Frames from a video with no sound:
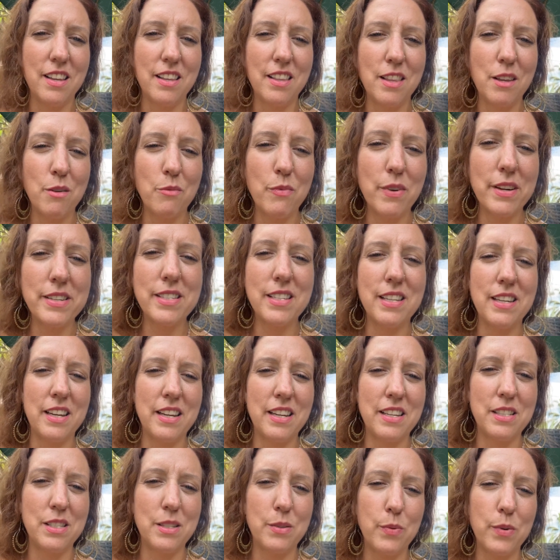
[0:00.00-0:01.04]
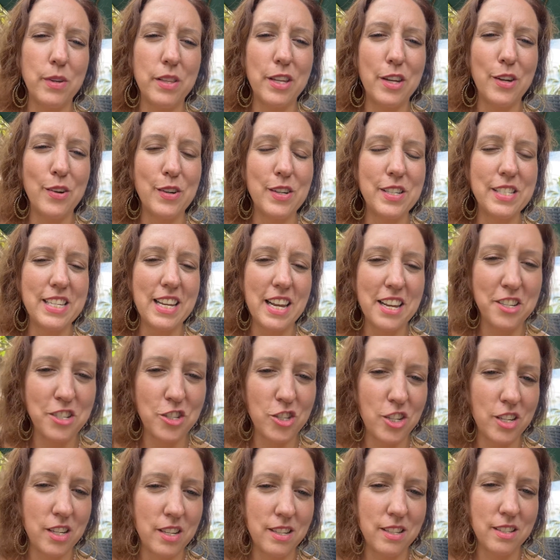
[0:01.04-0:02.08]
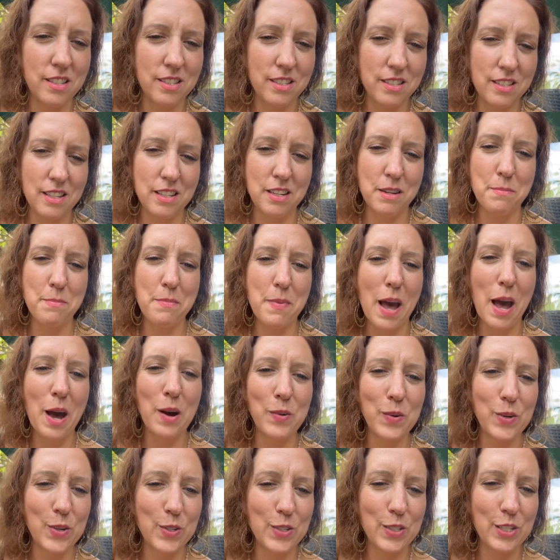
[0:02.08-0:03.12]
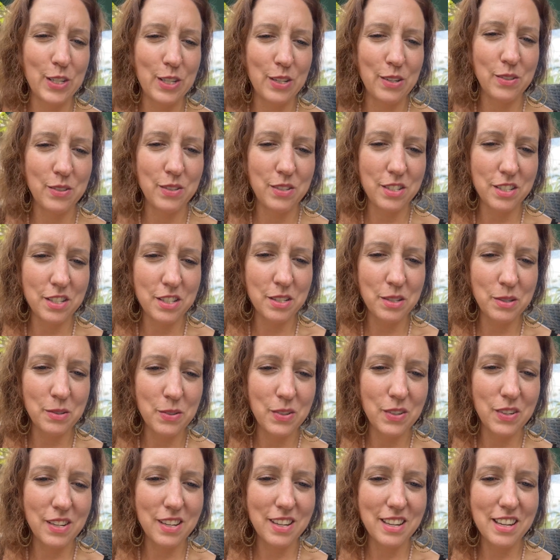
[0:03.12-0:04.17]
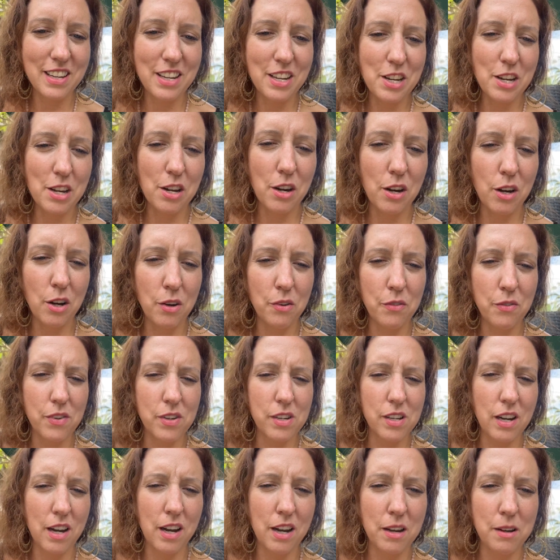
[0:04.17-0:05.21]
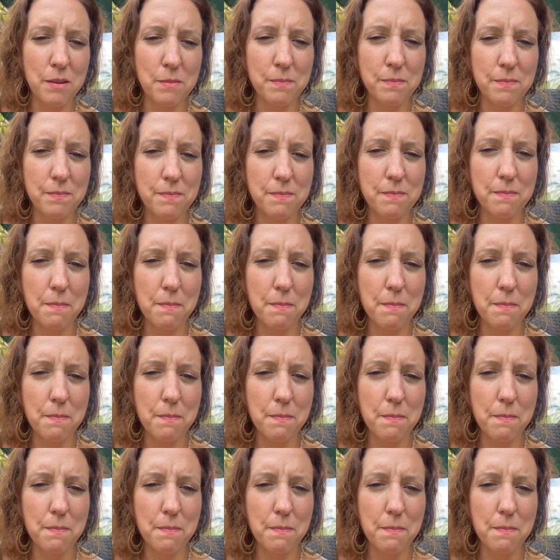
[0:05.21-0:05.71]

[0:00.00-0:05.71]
that resonates with your intentions and empowers you to overcome